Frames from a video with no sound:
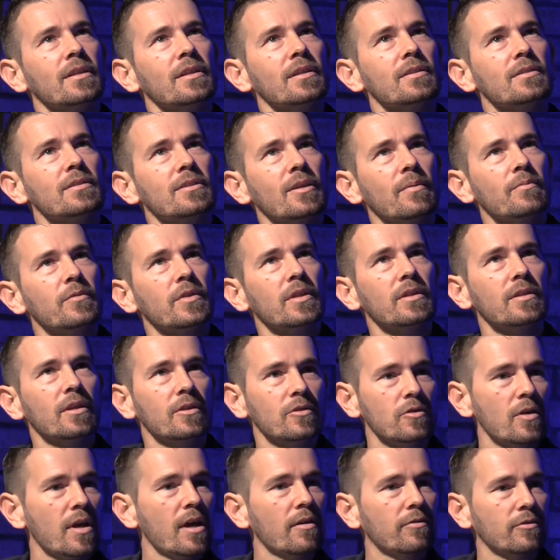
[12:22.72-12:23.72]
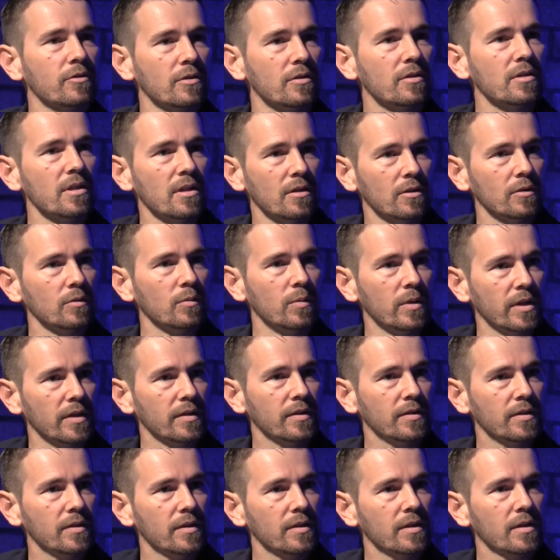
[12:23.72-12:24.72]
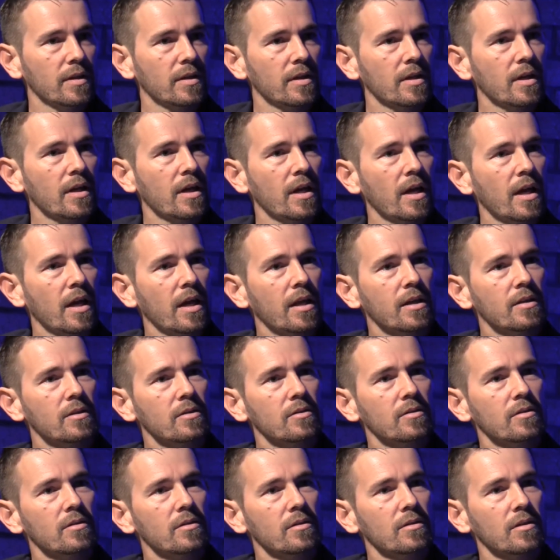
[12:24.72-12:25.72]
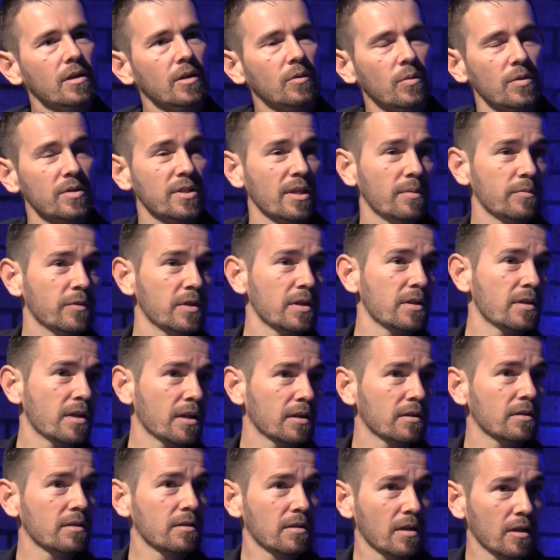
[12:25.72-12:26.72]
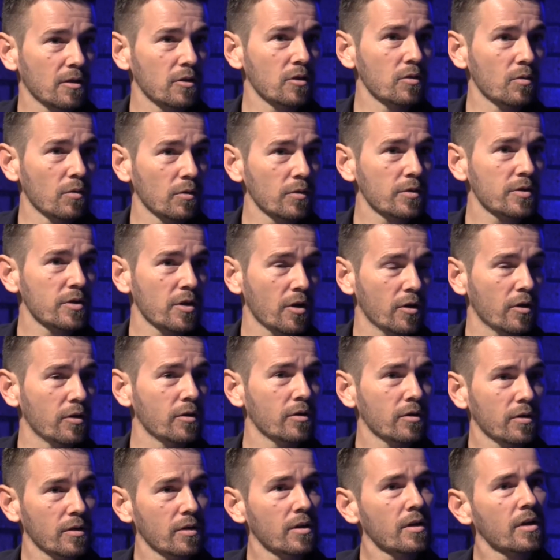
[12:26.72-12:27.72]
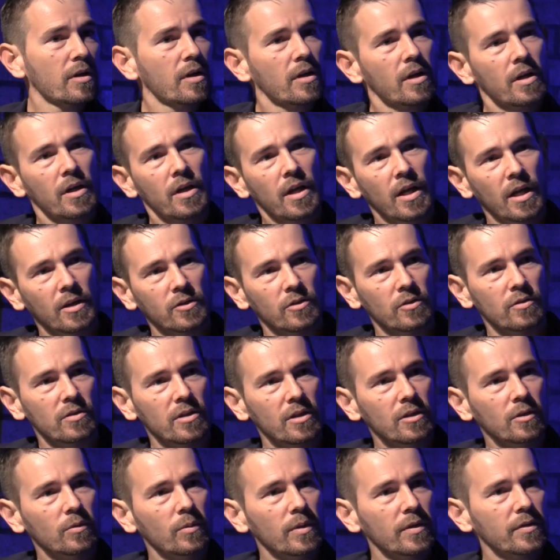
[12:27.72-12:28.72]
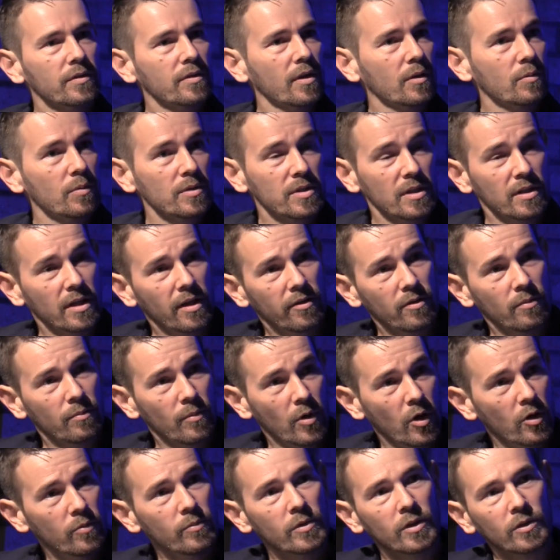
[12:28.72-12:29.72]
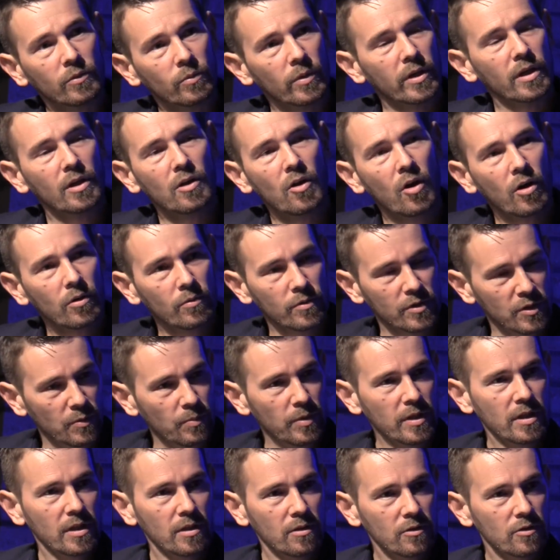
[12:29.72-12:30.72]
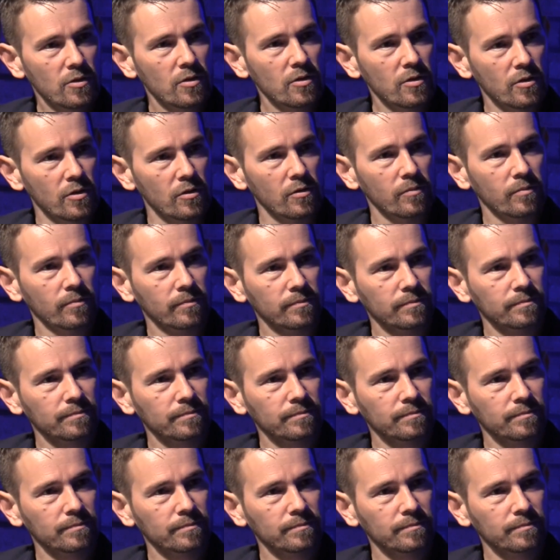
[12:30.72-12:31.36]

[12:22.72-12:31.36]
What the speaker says: something that you have to deal with. And it was something that you also had to deal with. That was another moment where God was speaking to you.